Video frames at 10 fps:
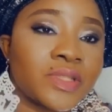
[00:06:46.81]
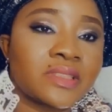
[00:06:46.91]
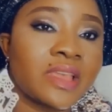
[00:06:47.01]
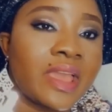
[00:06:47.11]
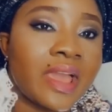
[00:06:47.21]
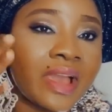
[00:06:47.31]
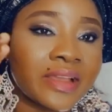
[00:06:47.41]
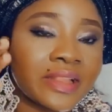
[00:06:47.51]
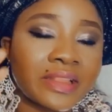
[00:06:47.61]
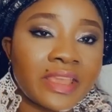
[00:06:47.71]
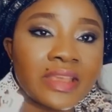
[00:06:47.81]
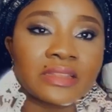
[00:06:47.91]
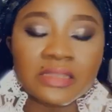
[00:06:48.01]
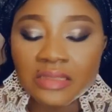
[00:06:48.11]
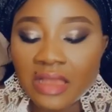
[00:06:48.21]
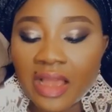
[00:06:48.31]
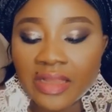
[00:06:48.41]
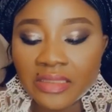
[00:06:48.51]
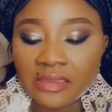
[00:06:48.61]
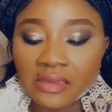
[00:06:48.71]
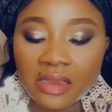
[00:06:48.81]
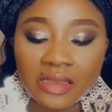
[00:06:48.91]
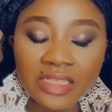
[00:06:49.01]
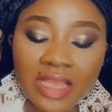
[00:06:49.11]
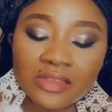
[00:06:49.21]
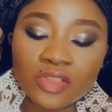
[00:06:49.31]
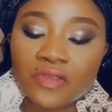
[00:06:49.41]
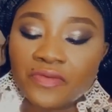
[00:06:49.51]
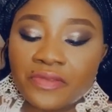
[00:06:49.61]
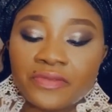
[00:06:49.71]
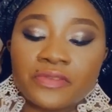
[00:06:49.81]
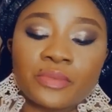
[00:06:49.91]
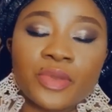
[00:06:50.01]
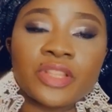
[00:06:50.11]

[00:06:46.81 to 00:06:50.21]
acne and they are suffering from it.